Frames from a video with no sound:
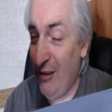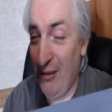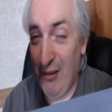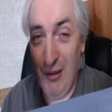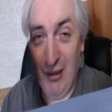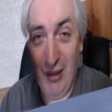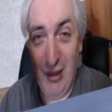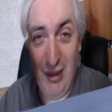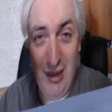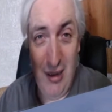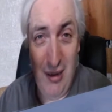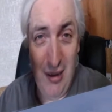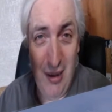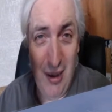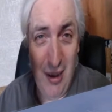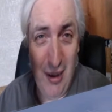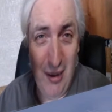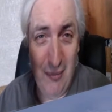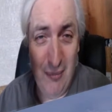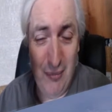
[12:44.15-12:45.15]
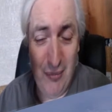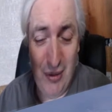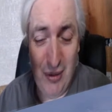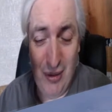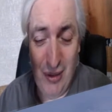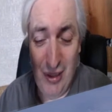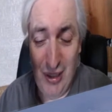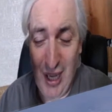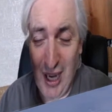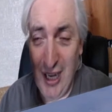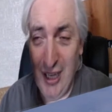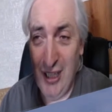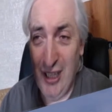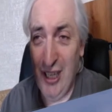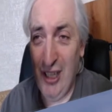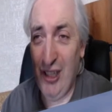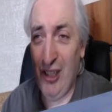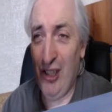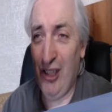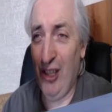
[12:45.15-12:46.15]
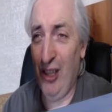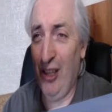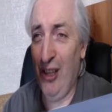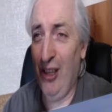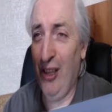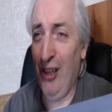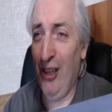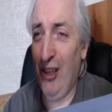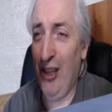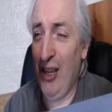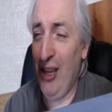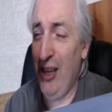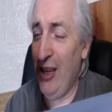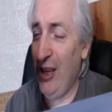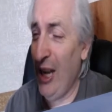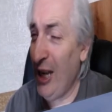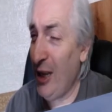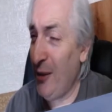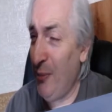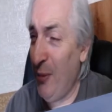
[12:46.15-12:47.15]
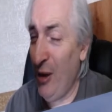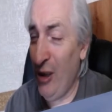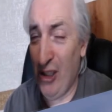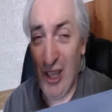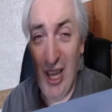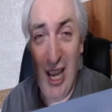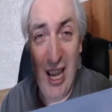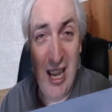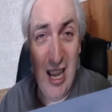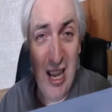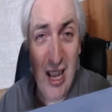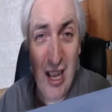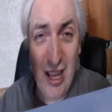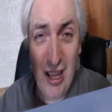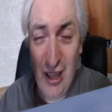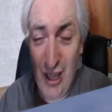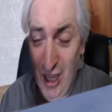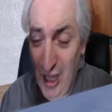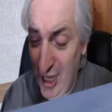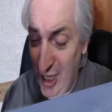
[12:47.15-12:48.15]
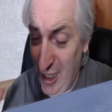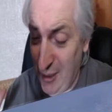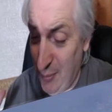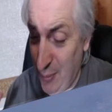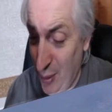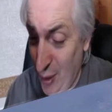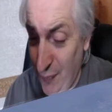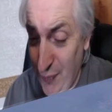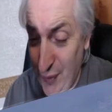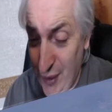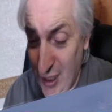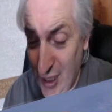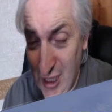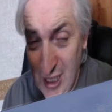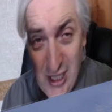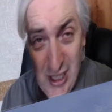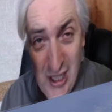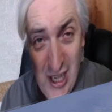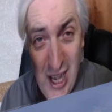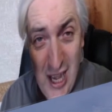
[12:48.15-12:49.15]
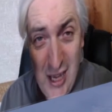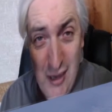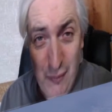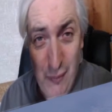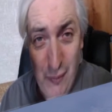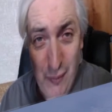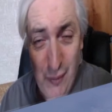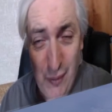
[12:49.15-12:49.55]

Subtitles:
the scientists and the experts say that it's perfectly safe.